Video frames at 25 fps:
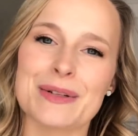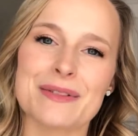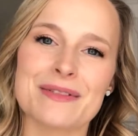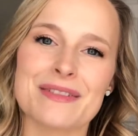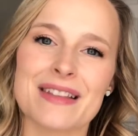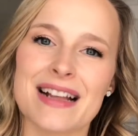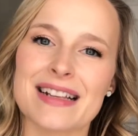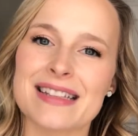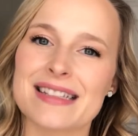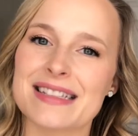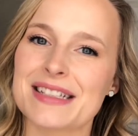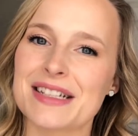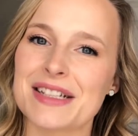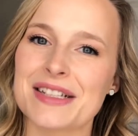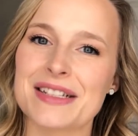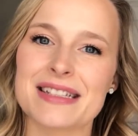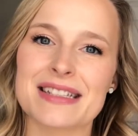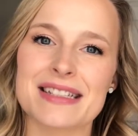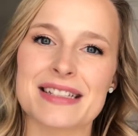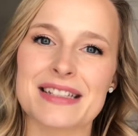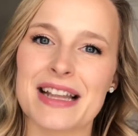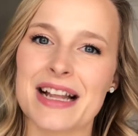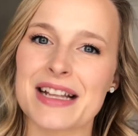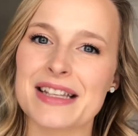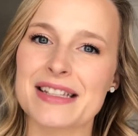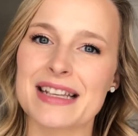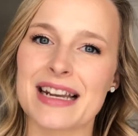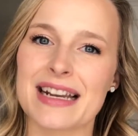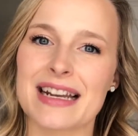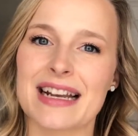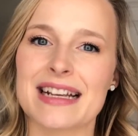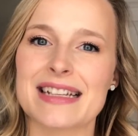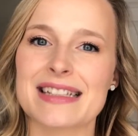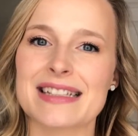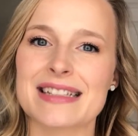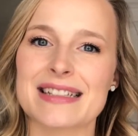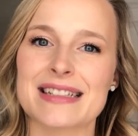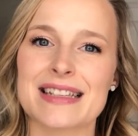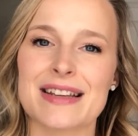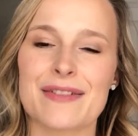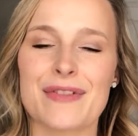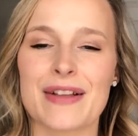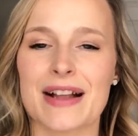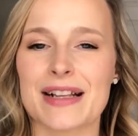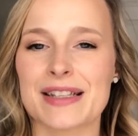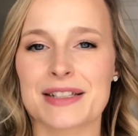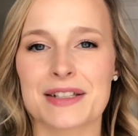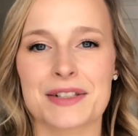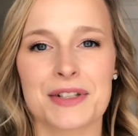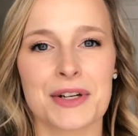that's I guess if
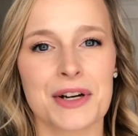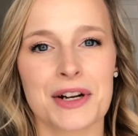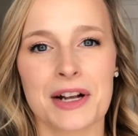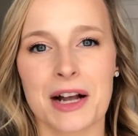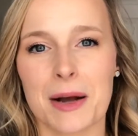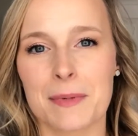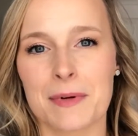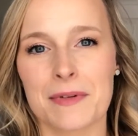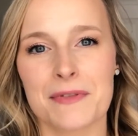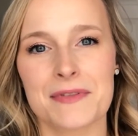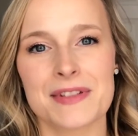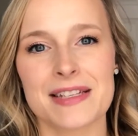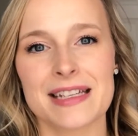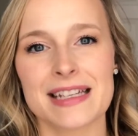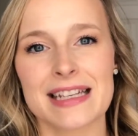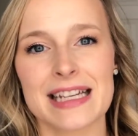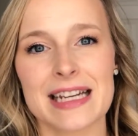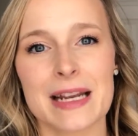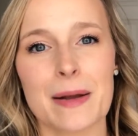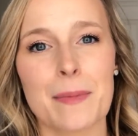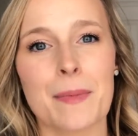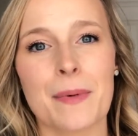that's your cup of tea.